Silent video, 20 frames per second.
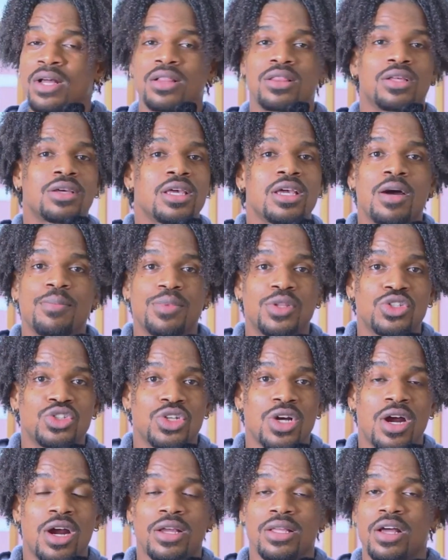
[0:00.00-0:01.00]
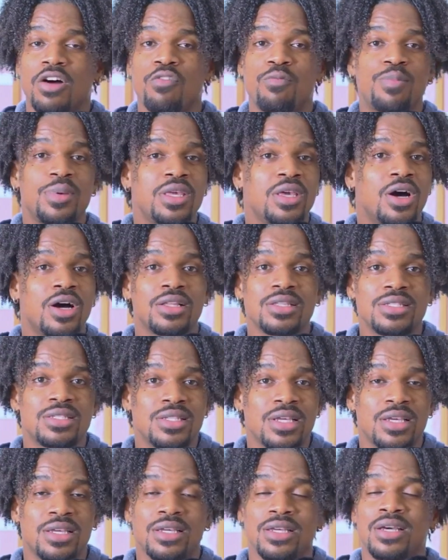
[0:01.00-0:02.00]
Looking up the chart of
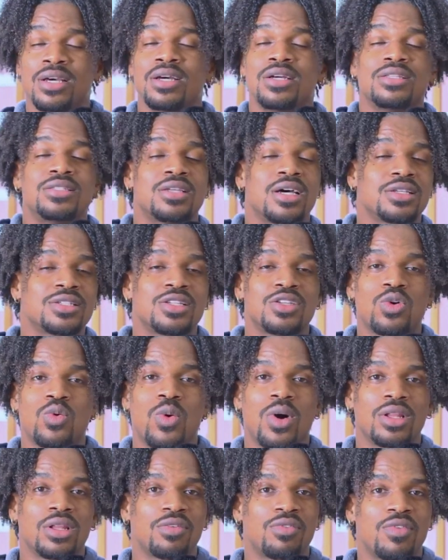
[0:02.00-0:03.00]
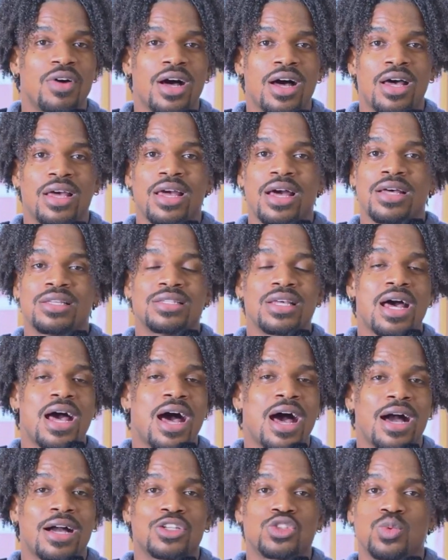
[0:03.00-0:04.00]
Beyonce doesn't qualify as
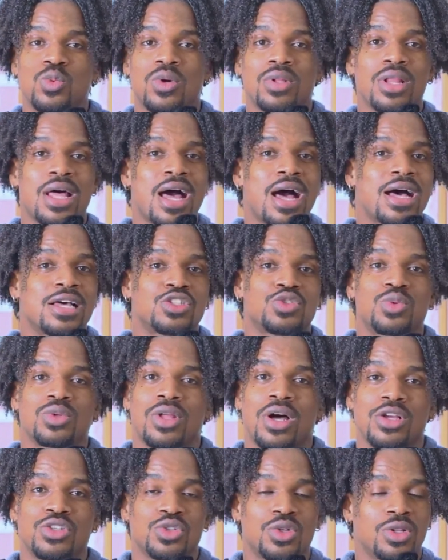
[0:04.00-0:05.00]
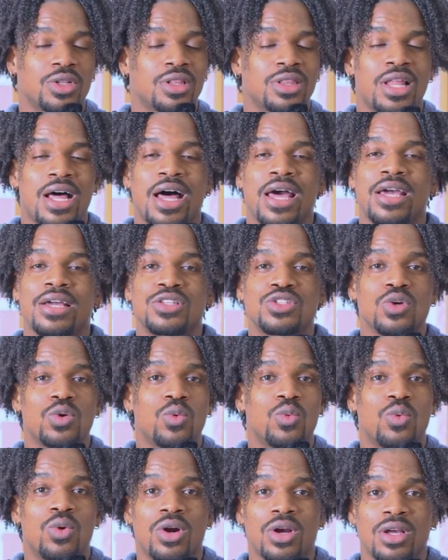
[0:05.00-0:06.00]
actual astrological client
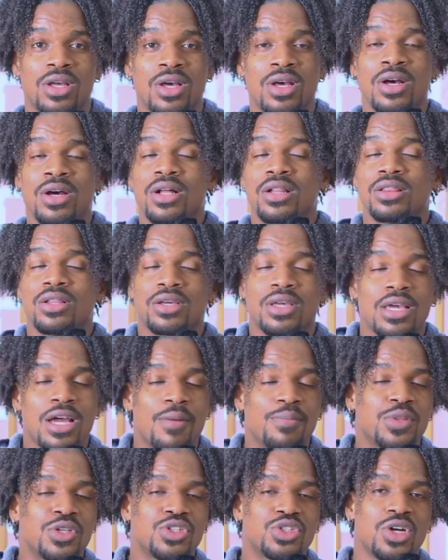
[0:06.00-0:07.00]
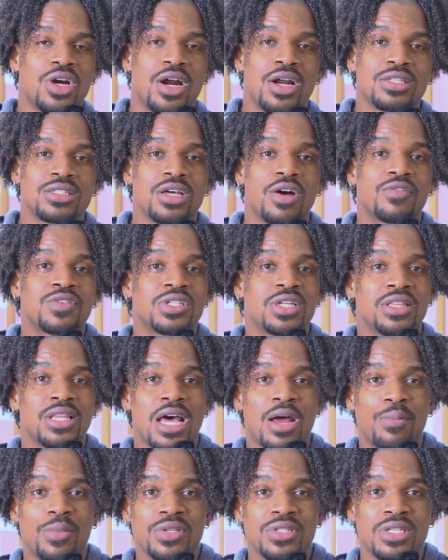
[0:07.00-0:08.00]
work. Looking up the charts of
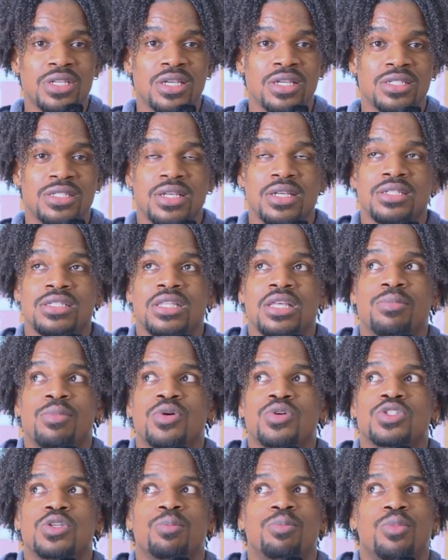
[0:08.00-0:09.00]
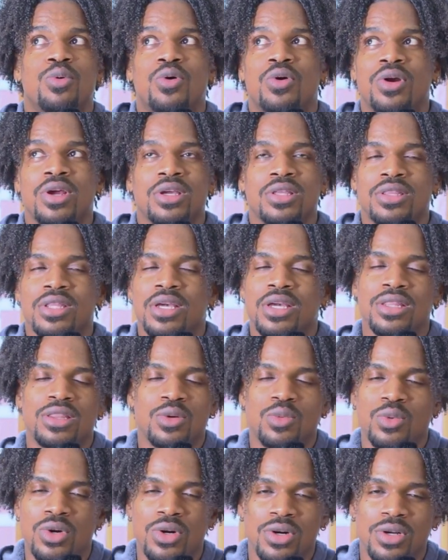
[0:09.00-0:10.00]
celebrities is the most boring thing in
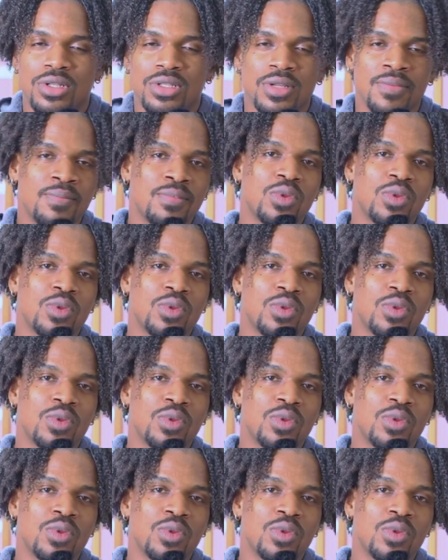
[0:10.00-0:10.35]
the world,